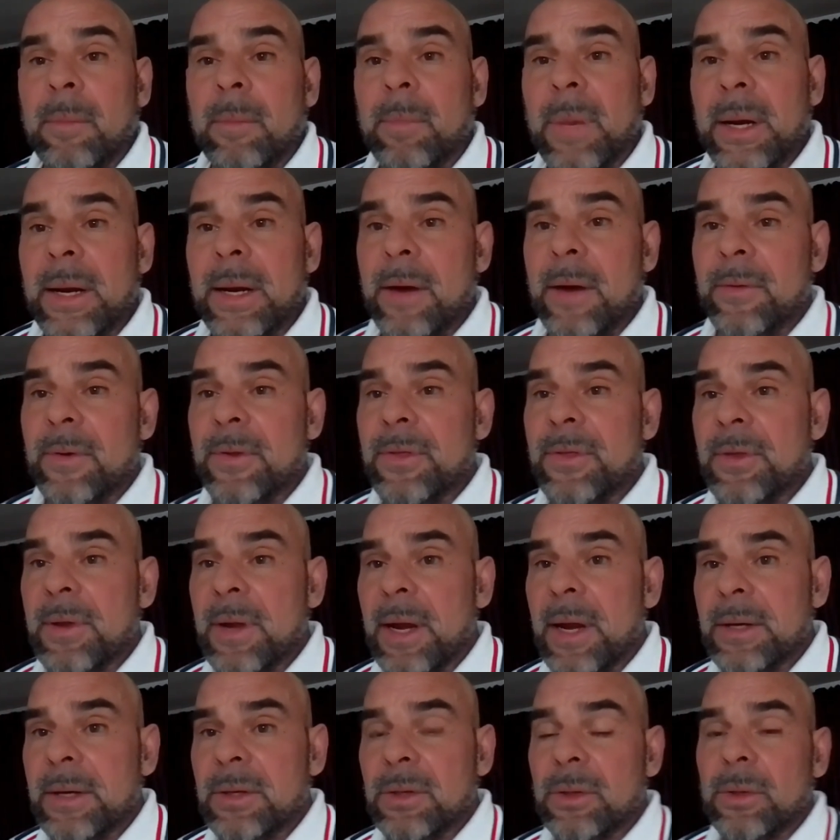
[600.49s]
But everything
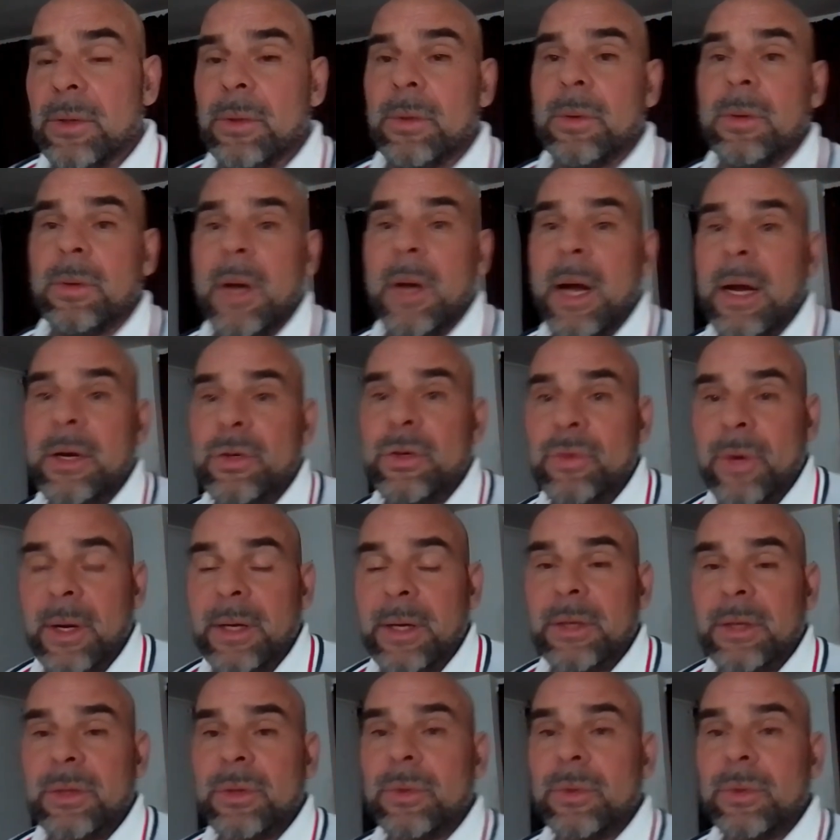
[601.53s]
I do, I try to